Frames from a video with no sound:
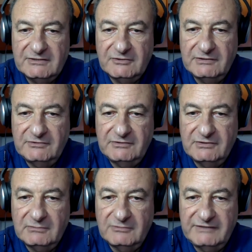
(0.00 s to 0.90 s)
go into the
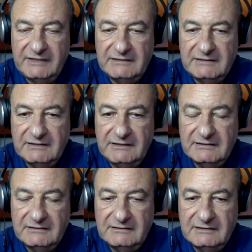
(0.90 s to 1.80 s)
home of the elderly
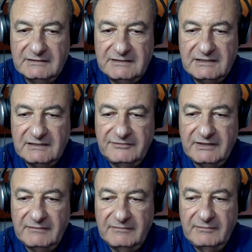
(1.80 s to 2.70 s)
and serve
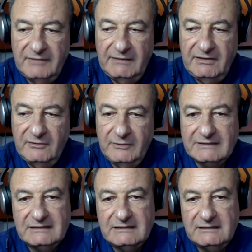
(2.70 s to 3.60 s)
them, maybe
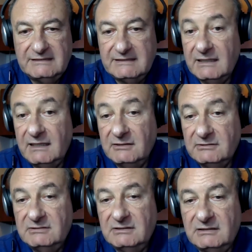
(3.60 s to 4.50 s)
once it's
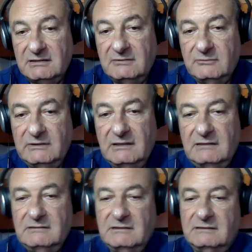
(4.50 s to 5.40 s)
allowed,
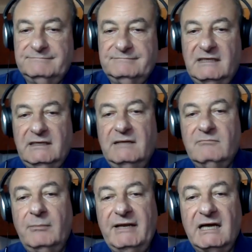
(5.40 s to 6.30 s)
will again
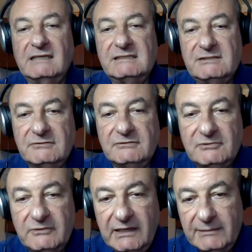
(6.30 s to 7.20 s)
mobilize to
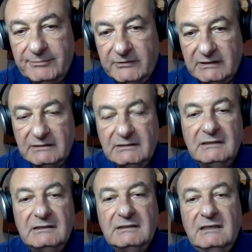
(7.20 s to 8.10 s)
help where
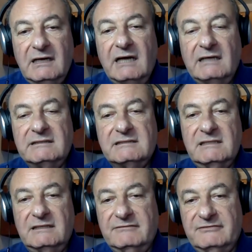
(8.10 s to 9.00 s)
others
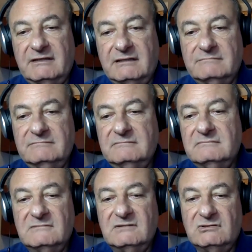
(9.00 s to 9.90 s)
have
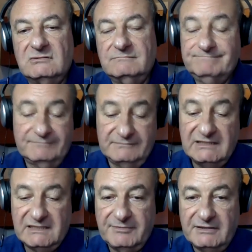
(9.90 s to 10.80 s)

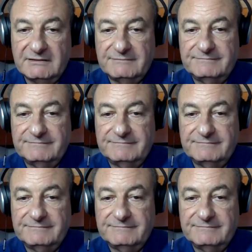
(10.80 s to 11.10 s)
disappeared.